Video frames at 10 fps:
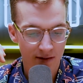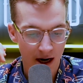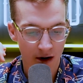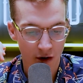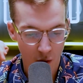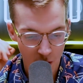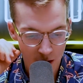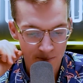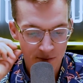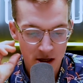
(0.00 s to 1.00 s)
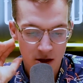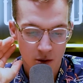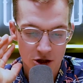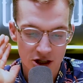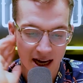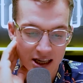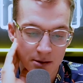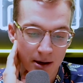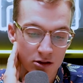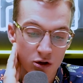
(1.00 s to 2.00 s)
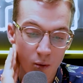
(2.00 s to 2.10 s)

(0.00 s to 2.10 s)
of iron ore, which takes about